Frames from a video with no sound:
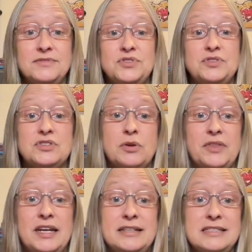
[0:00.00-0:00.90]
so
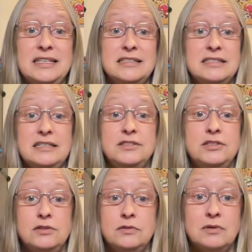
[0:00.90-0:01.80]
that it's easy
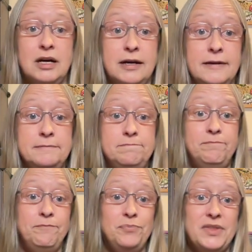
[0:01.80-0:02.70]
to
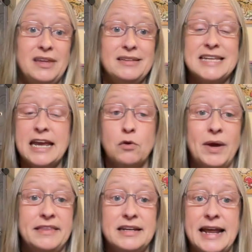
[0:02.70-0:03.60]
take
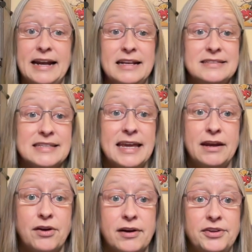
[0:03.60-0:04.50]
away the dead ends
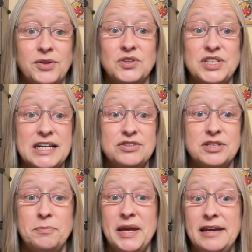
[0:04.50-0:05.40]
later. You can change
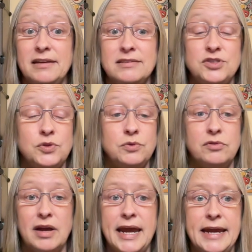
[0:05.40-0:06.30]
the pink to
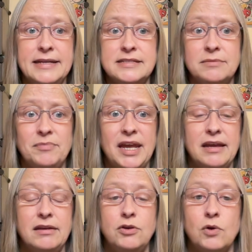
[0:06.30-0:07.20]
gray to
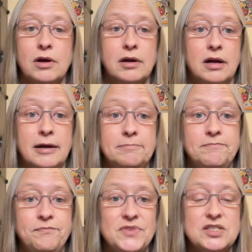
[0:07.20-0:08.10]
make your
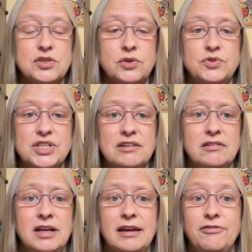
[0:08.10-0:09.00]
solution
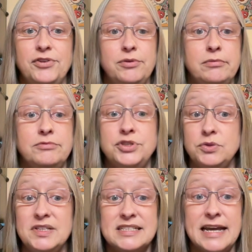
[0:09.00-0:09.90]
if you do
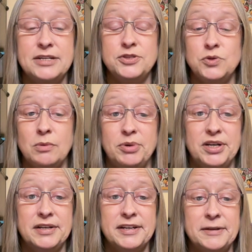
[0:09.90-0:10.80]
decide to do a
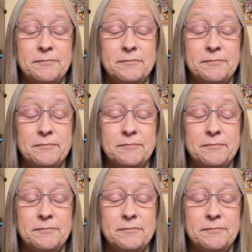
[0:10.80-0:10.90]
book.